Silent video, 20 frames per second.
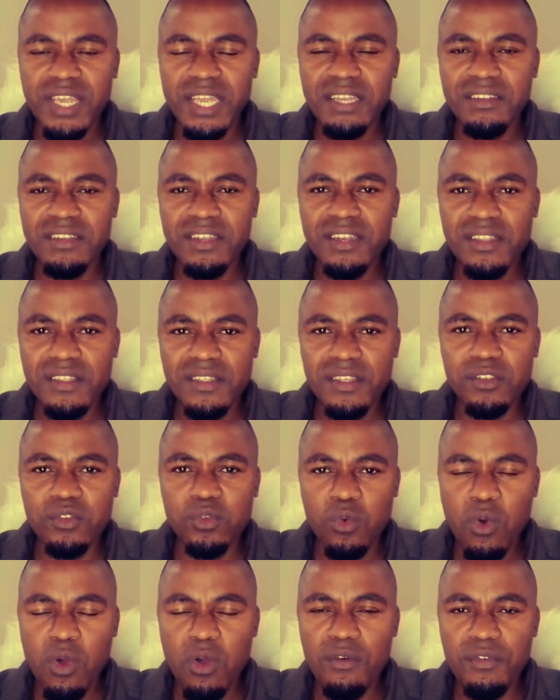tainted
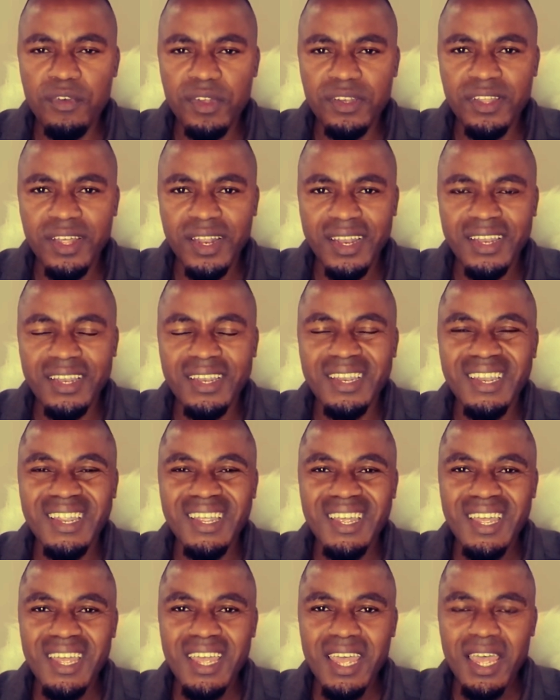this war veteran
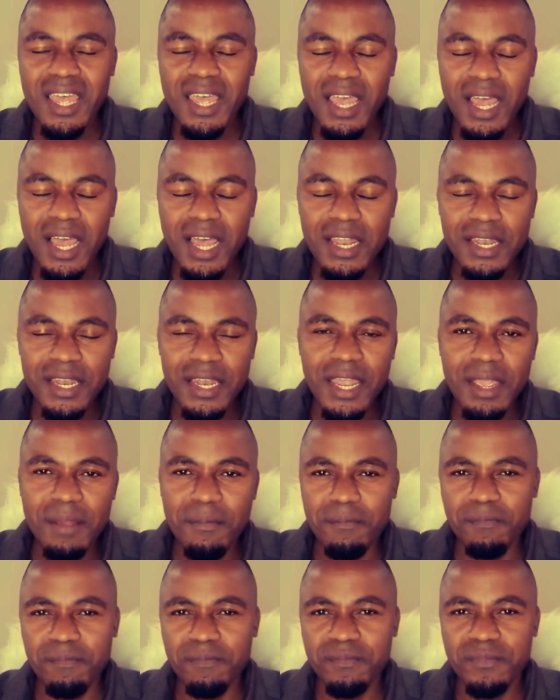
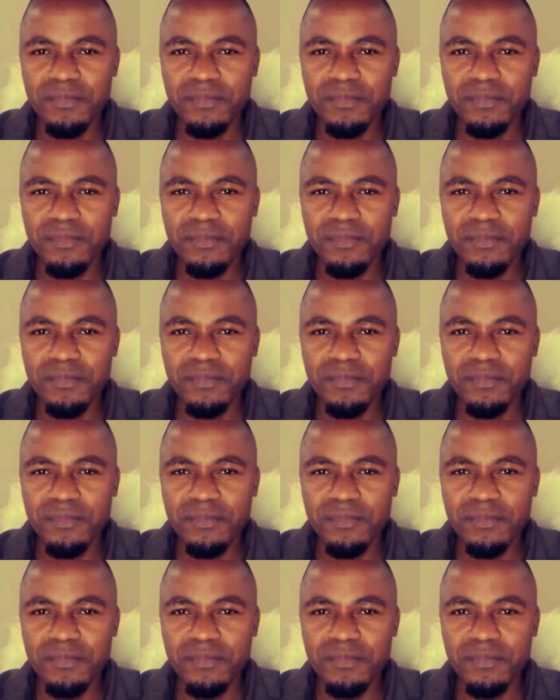name,